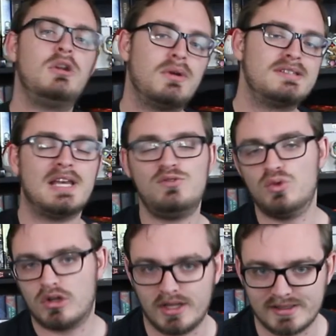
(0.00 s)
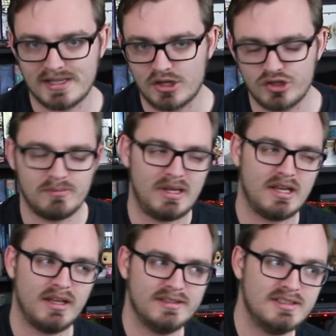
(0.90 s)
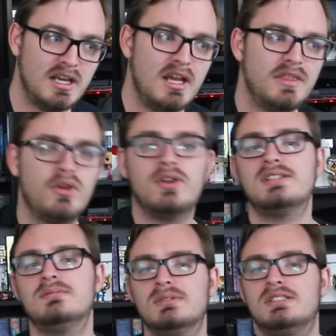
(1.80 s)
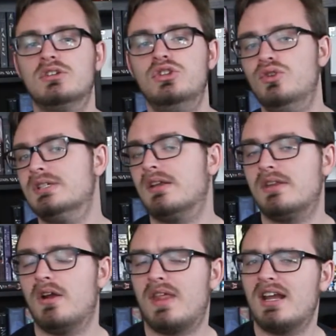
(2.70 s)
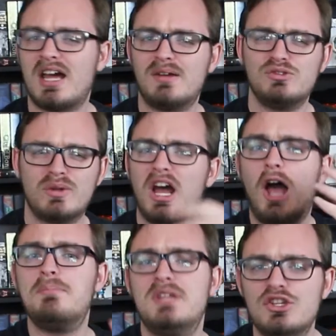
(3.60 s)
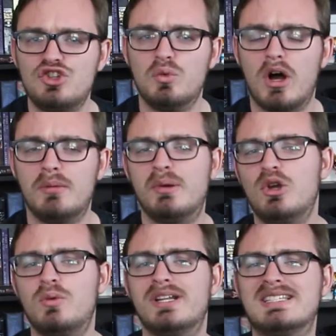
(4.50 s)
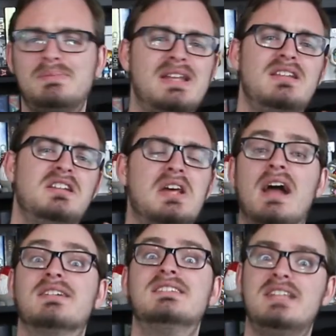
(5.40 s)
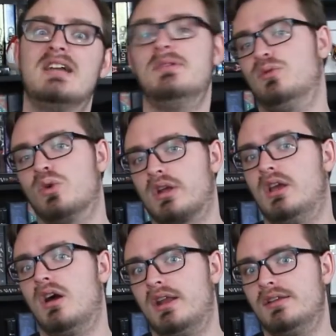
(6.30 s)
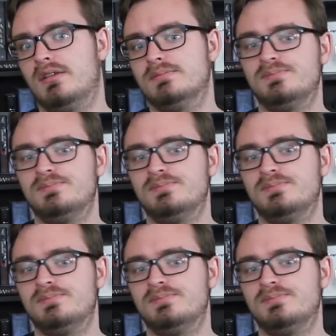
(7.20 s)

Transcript: onto our Saved You a Click section, because there is some still news out there that I kind of just want to update you on, but don't want to spend an entire segment working on it.